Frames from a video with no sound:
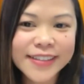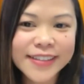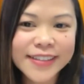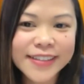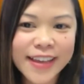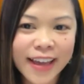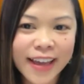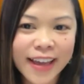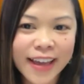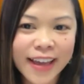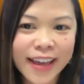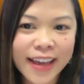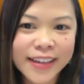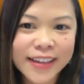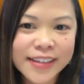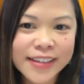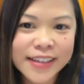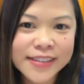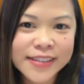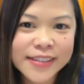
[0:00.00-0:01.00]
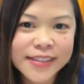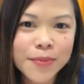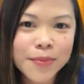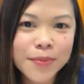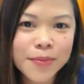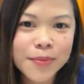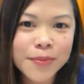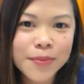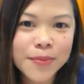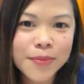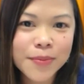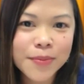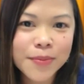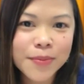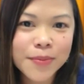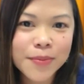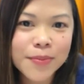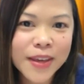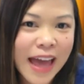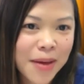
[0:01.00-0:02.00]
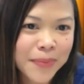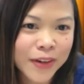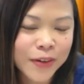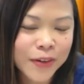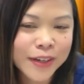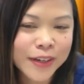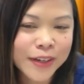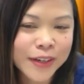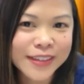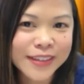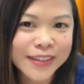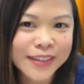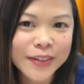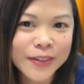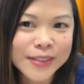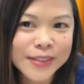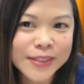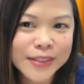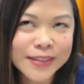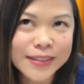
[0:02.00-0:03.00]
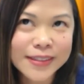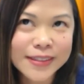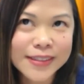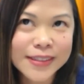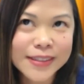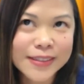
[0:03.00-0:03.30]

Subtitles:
she said, something will happen, or